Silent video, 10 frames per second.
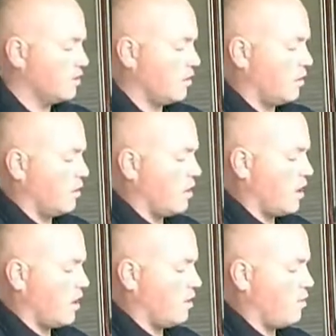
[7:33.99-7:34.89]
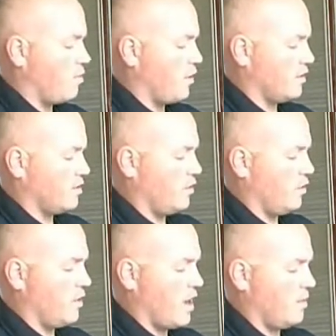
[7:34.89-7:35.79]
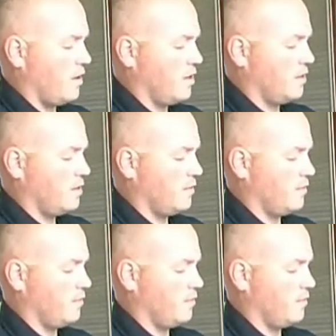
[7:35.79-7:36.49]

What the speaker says: So you press and hold that button.